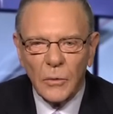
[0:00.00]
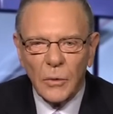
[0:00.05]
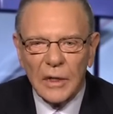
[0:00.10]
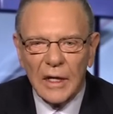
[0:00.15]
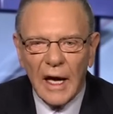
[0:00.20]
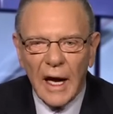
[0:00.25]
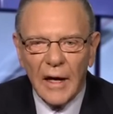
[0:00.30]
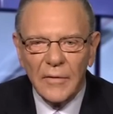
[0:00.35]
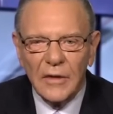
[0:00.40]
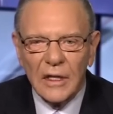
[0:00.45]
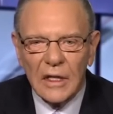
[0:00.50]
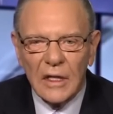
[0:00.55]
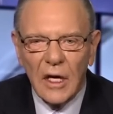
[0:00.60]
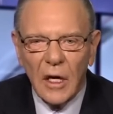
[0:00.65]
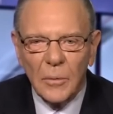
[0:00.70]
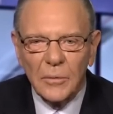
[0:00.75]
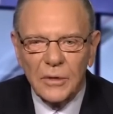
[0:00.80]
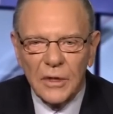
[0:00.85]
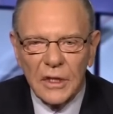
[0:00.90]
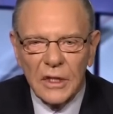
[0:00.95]
we haven't
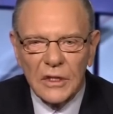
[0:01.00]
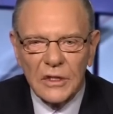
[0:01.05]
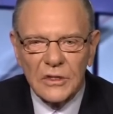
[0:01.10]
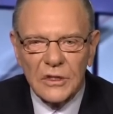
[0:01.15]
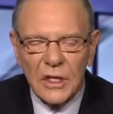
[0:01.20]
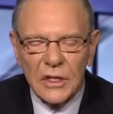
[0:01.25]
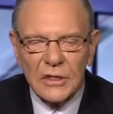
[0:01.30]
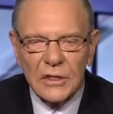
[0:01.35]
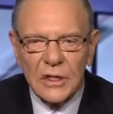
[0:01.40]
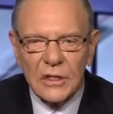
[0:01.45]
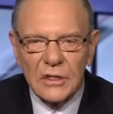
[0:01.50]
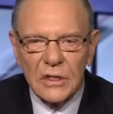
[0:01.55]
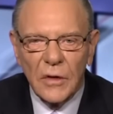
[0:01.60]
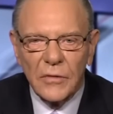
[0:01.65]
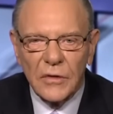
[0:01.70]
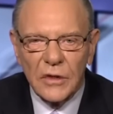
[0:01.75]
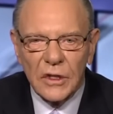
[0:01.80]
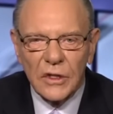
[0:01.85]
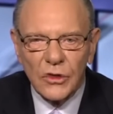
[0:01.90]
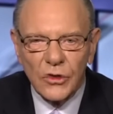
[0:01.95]
come to the assistance of
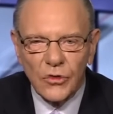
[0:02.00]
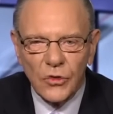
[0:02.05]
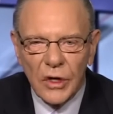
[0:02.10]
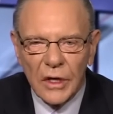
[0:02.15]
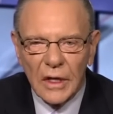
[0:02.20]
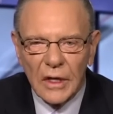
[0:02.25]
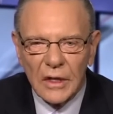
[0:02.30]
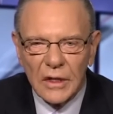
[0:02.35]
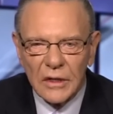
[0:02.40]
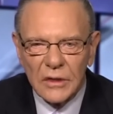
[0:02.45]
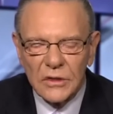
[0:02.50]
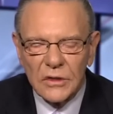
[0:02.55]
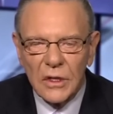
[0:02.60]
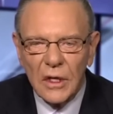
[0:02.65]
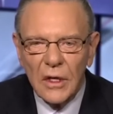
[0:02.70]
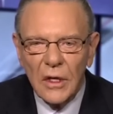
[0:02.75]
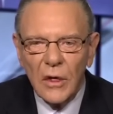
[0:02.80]
the Israelis